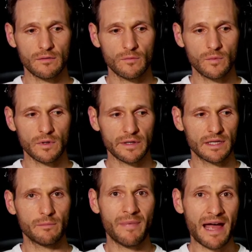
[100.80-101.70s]
We're in
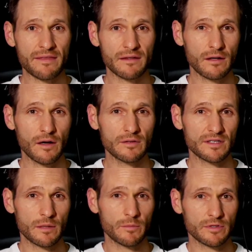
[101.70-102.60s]
the Math and Code
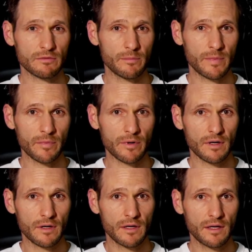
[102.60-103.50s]
December to
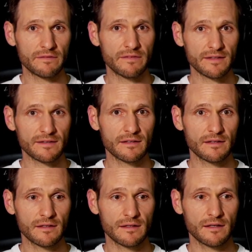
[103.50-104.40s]
Remember event
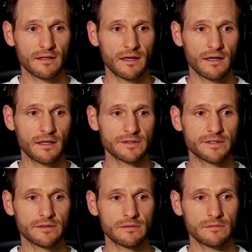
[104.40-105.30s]

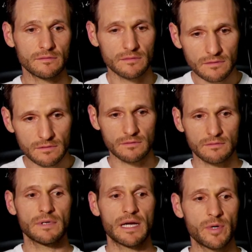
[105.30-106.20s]
to
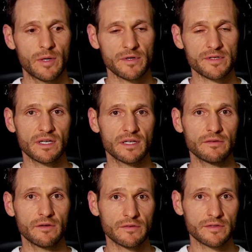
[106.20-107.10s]
ramp up our study
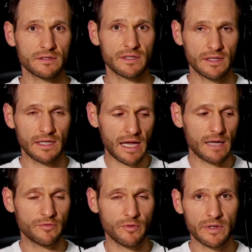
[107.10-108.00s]
of
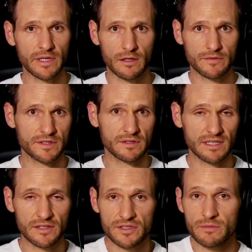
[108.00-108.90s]
AIMA4e, Artificial
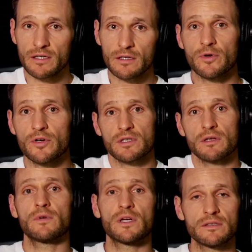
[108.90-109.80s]
Intelligence, a Modern Approach,
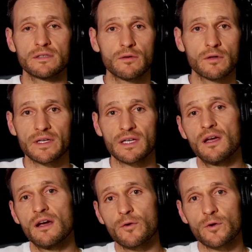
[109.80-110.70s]
Russell and Norvig,
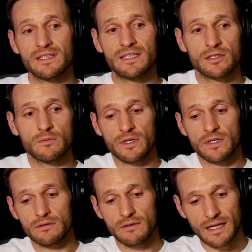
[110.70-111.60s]
4th edition. We're going to
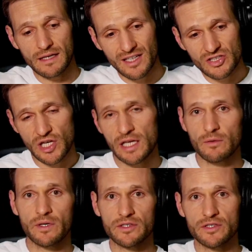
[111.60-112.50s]
do that
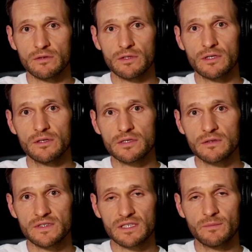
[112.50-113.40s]
January to June
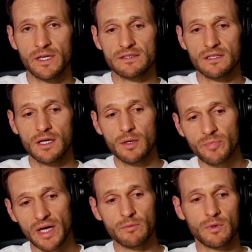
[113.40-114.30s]
inclusive, 6 months,
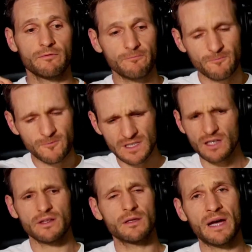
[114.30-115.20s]
but we're
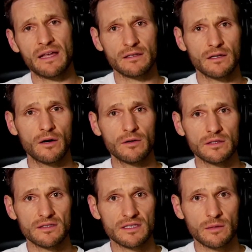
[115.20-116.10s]
front-loading the Math and Code in
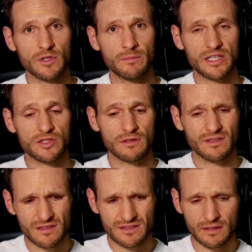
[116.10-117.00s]
December to make sure that
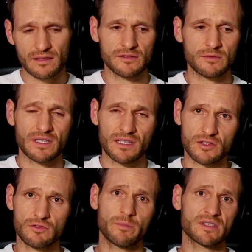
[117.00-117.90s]
there's nothing that's really going to
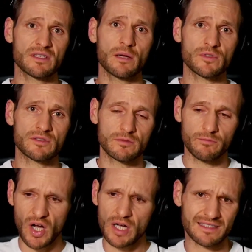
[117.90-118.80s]
trip us up or
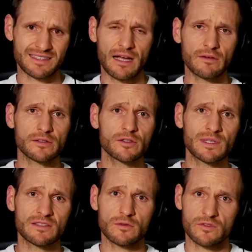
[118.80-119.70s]
bog us down or do
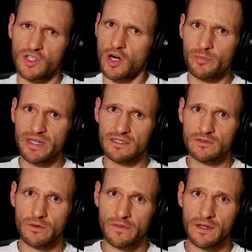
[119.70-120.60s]
any sort of tar pity
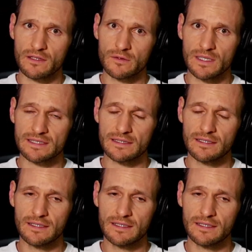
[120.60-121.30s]
sort of thing to us